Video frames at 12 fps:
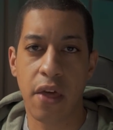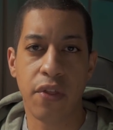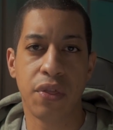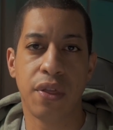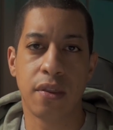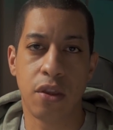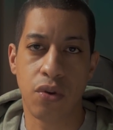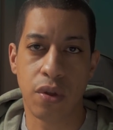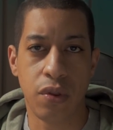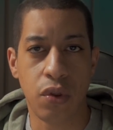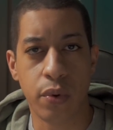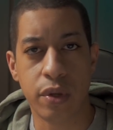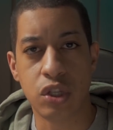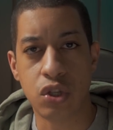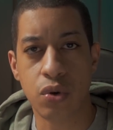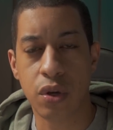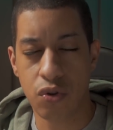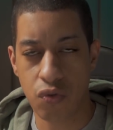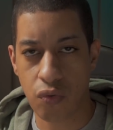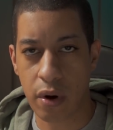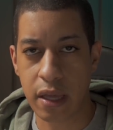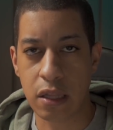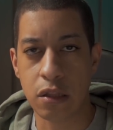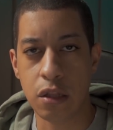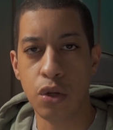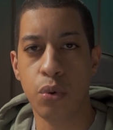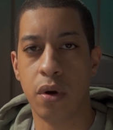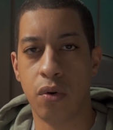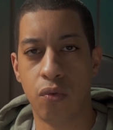other thing that you can do is you can write Lua